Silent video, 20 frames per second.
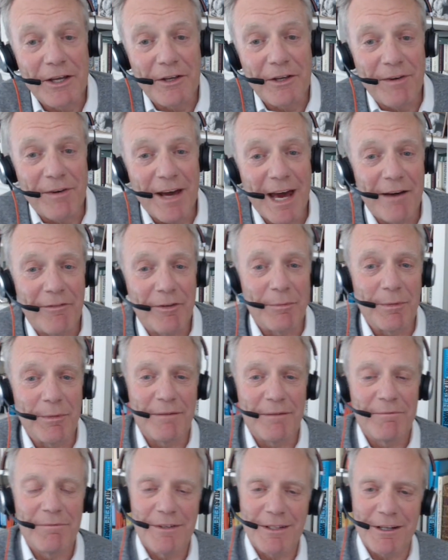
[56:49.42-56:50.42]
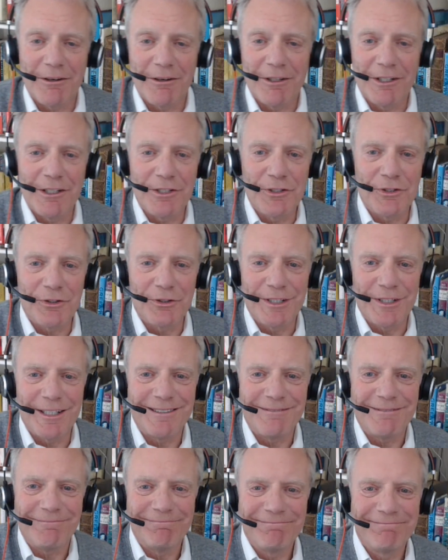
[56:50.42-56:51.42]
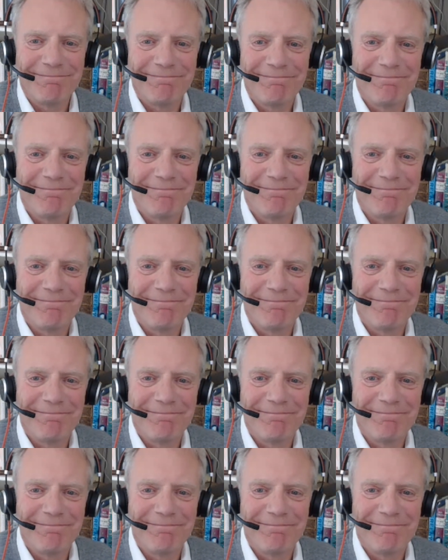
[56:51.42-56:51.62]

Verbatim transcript: oh, you. Thank so you much. for having me. Thoroughly enjoyed it.